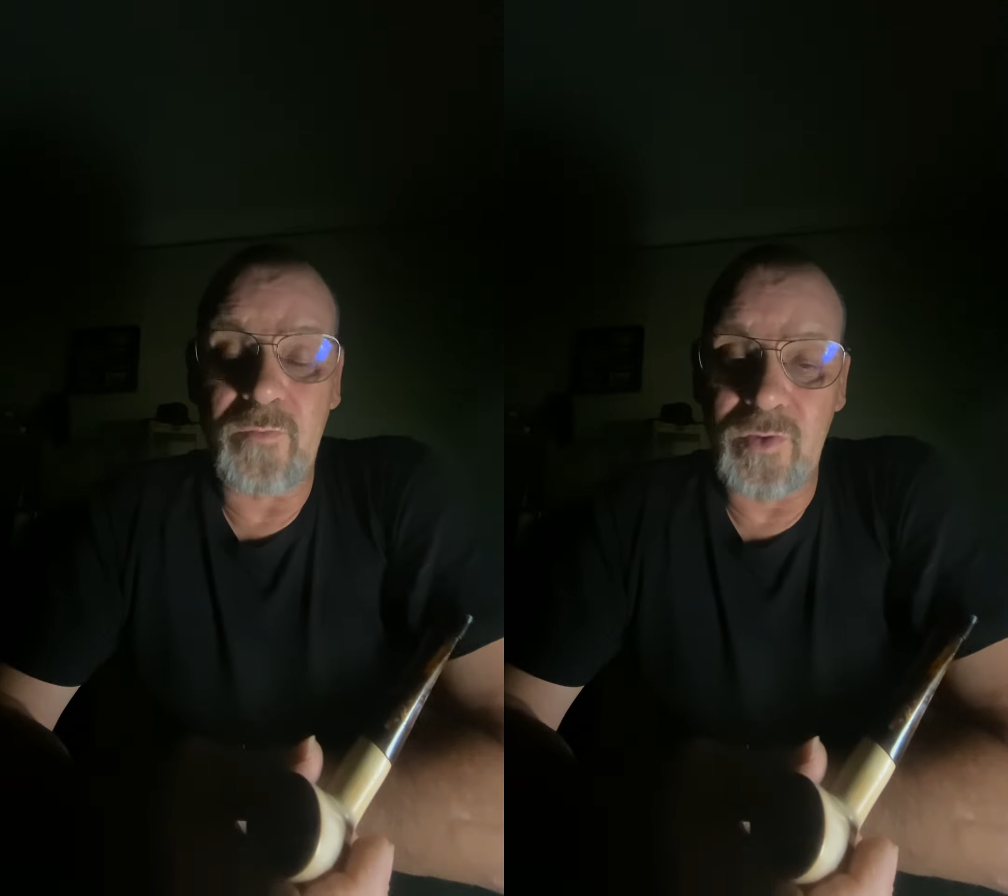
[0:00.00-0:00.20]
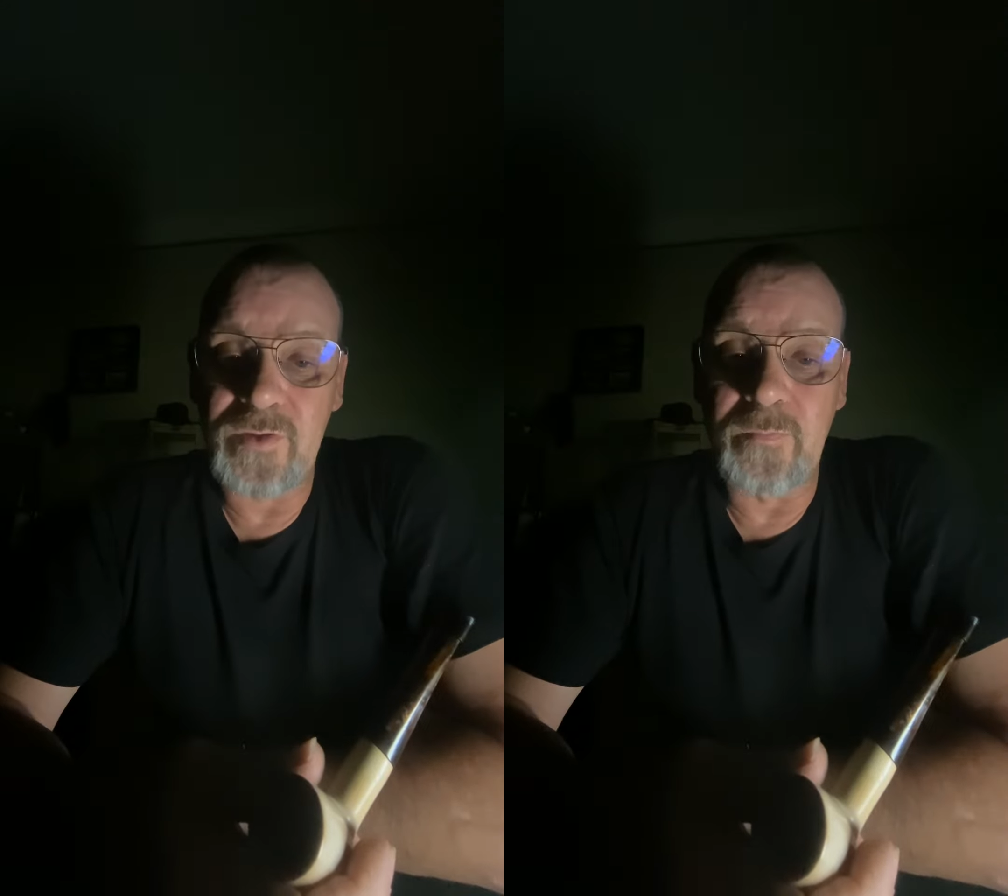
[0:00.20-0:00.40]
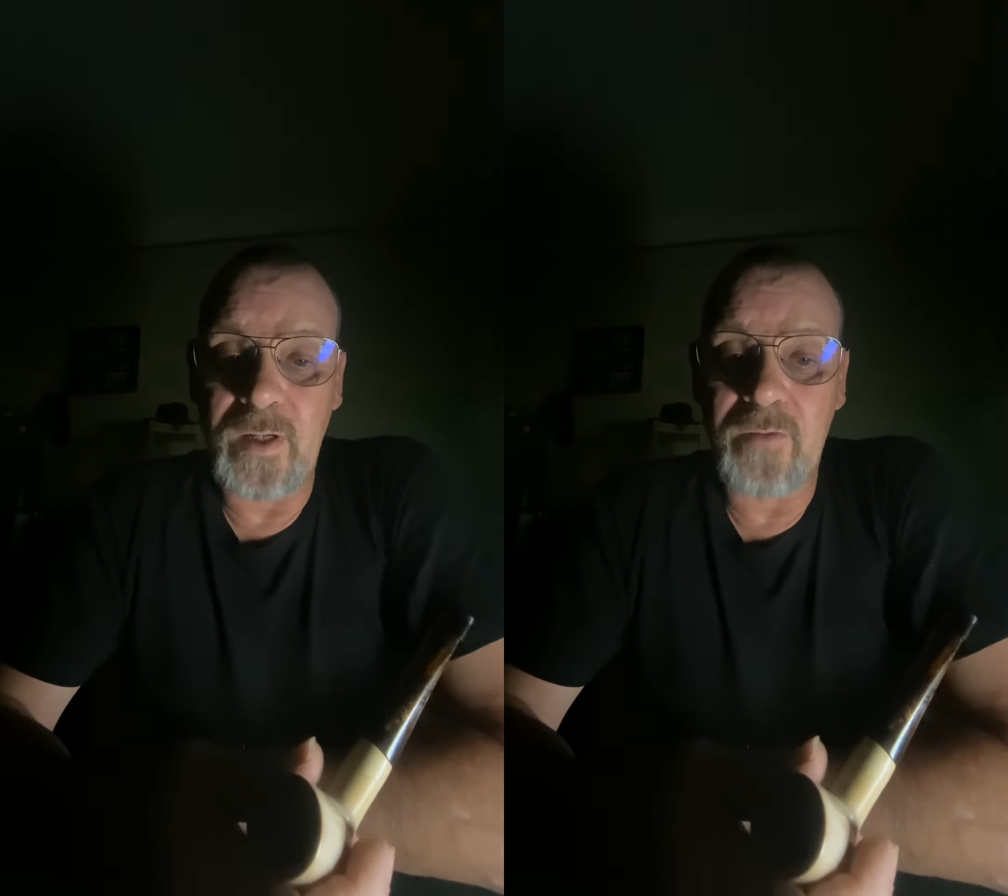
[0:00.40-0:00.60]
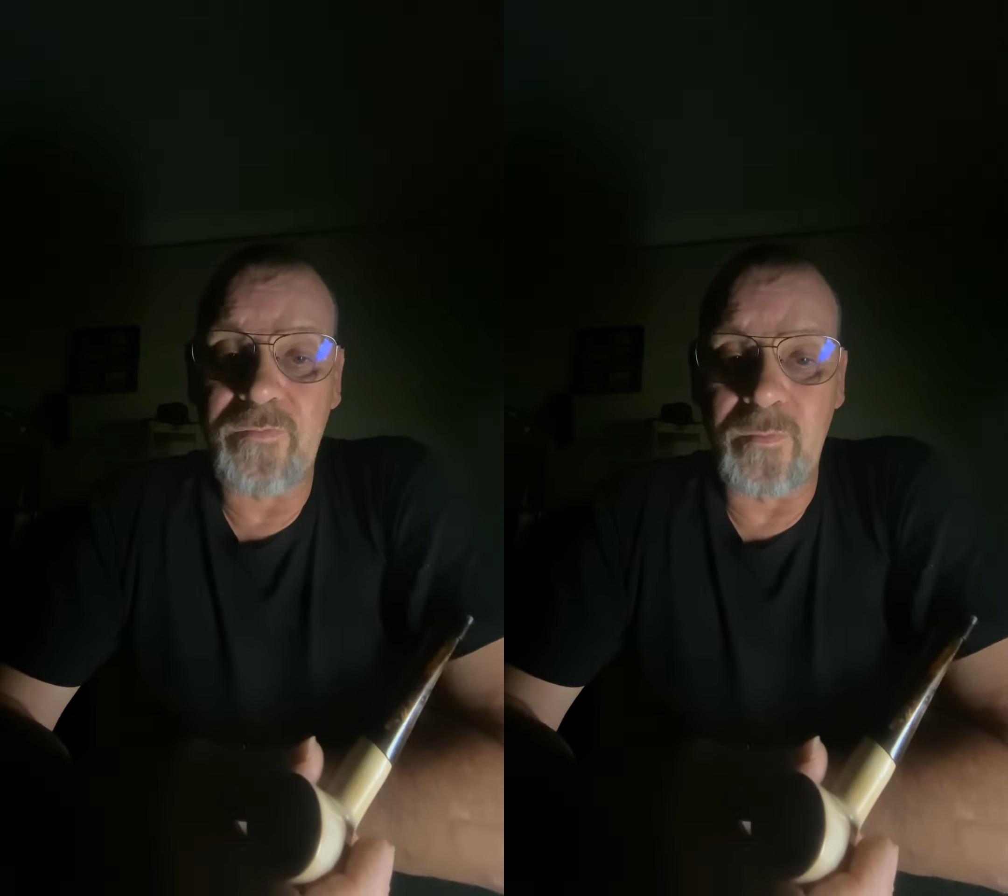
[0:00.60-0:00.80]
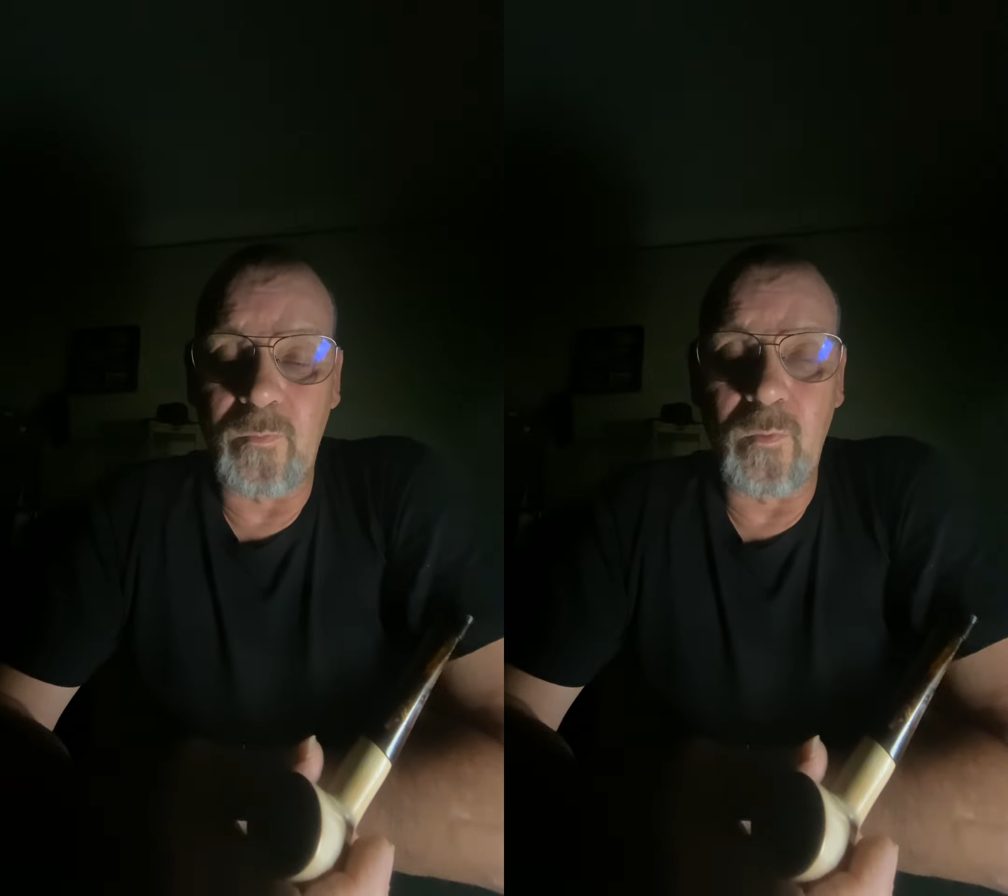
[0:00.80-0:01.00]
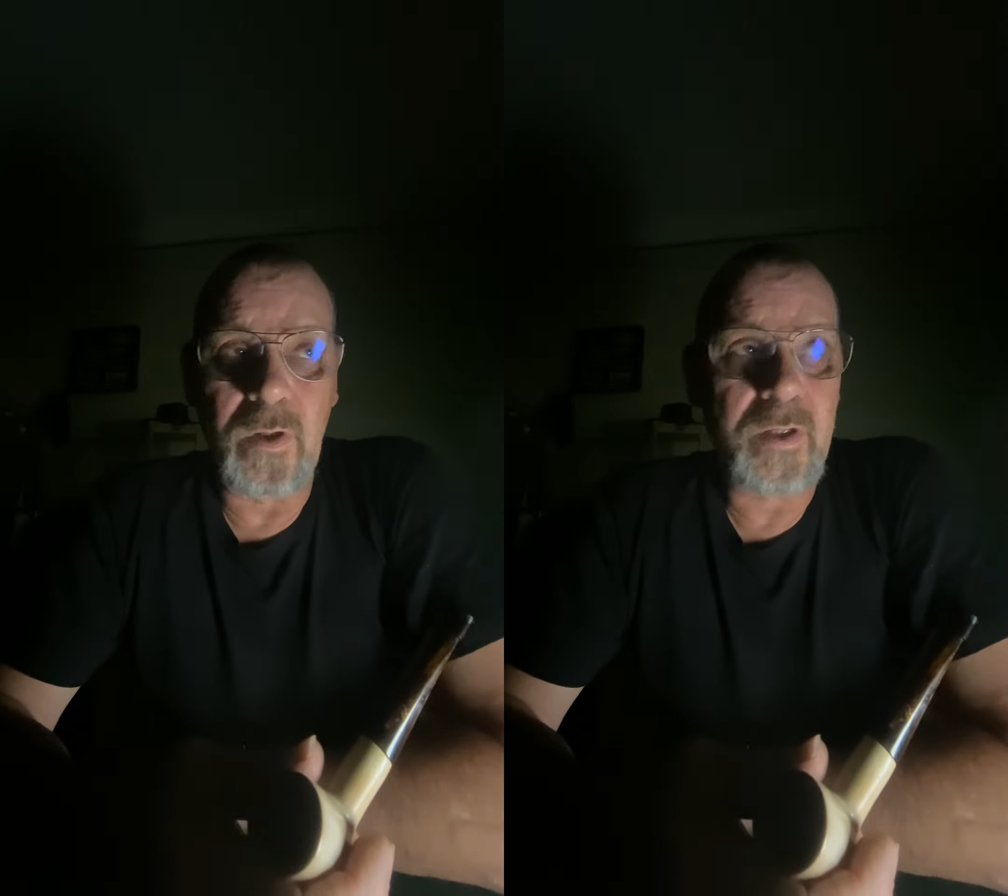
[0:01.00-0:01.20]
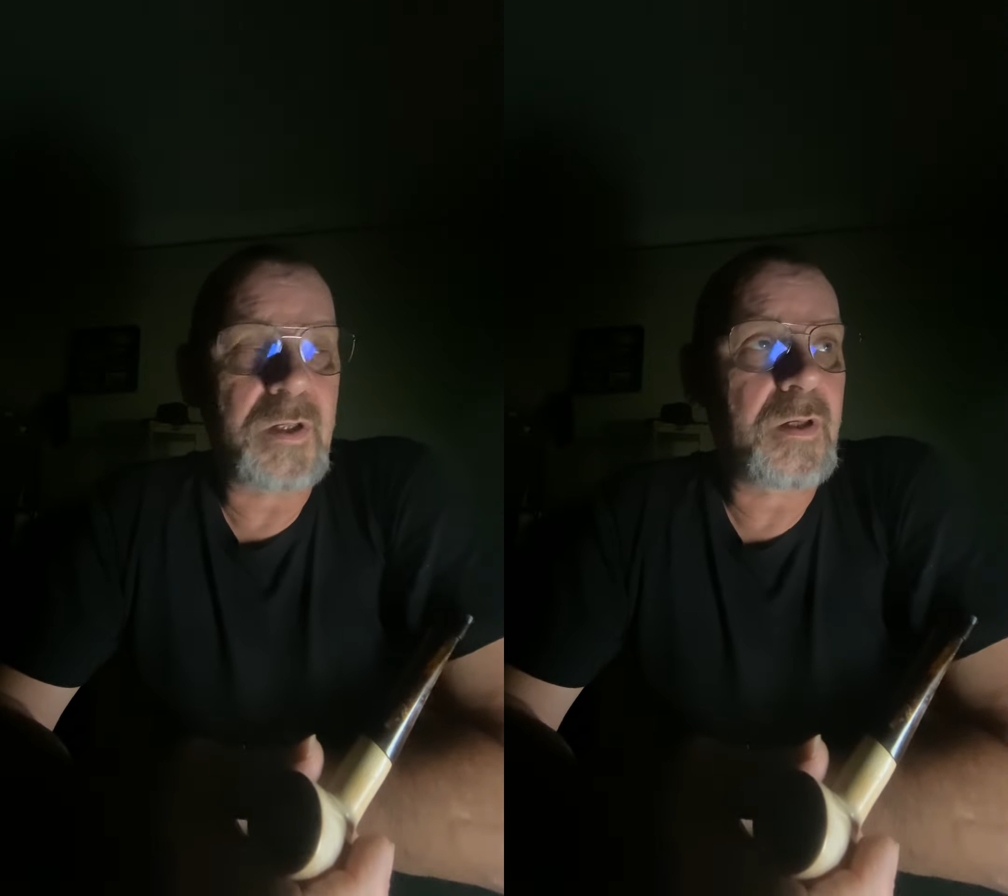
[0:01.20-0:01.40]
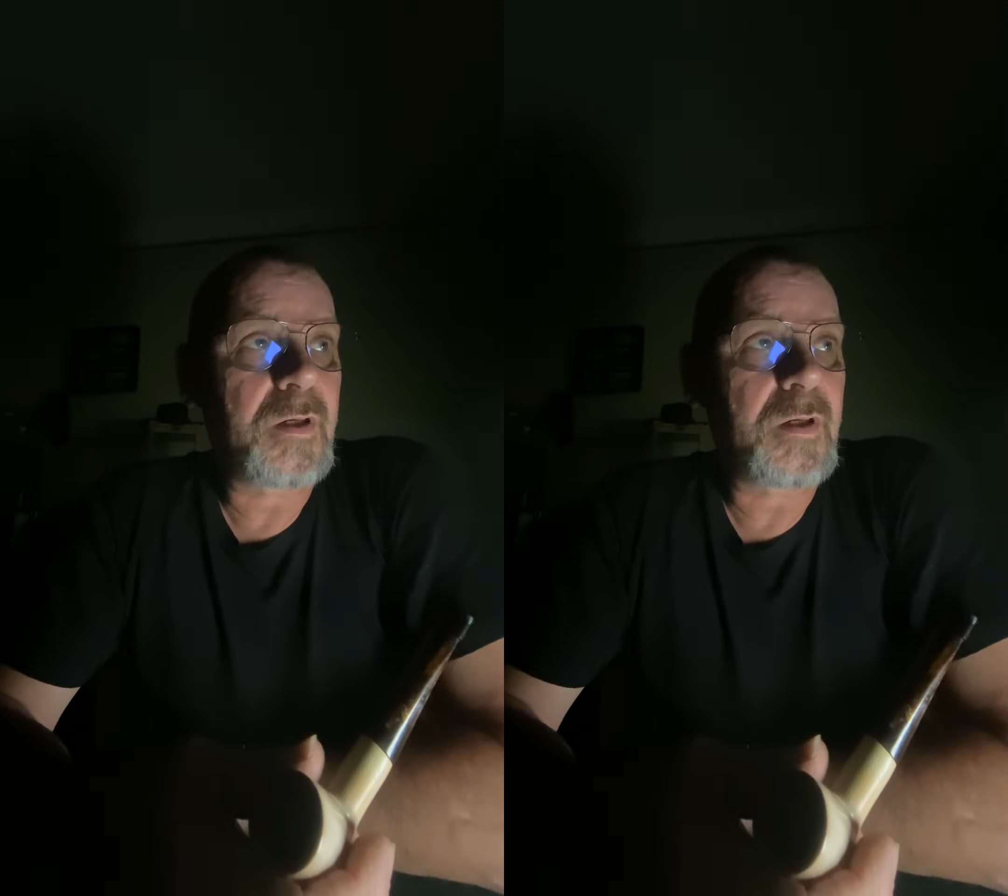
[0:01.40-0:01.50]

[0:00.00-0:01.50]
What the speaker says: just back from work.